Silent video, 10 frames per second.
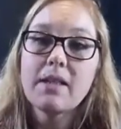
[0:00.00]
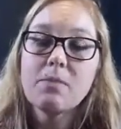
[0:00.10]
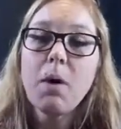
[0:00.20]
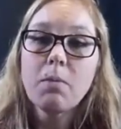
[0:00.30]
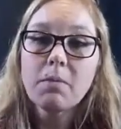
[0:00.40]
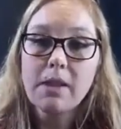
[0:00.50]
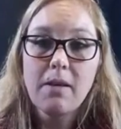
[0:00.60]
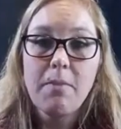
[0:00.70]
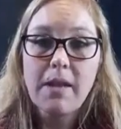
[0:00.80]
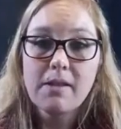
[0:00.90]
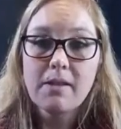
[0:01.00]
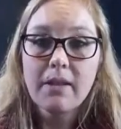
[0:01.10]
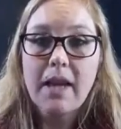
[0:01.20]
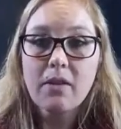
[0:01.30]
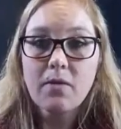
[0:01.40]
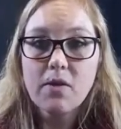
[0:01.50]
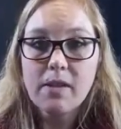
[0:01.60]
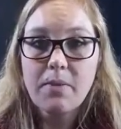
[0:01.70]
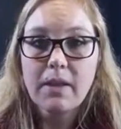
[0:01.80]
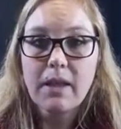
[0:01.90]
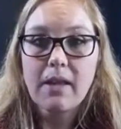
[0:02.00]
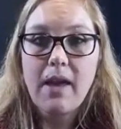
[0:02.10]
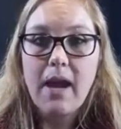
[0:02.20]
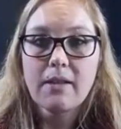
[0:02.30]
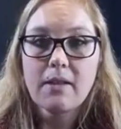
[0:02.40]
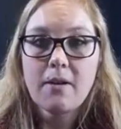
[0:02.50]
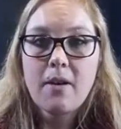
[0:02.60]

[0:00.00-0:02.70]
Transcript: is probably the best length for something like that.